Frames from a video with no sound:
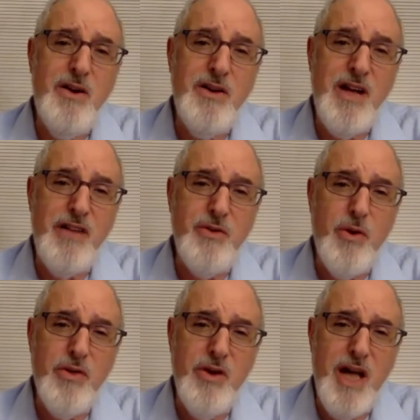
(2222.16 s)
or ultra
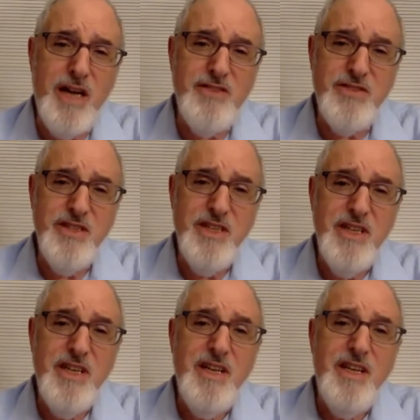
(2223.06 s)
Orthodox,
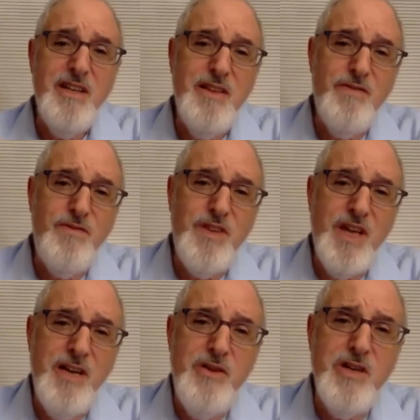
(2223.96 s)

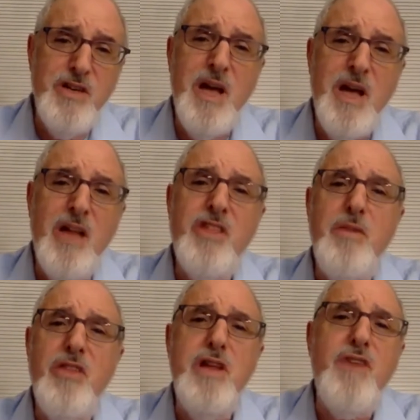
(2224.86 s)
hundred years from now there'll
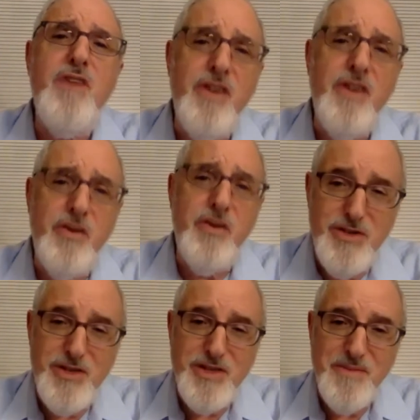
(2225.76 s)
be 3,500
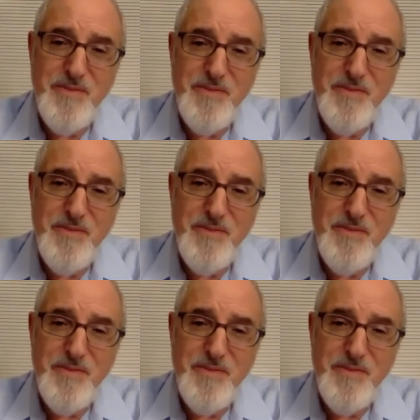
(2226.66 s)
Jews.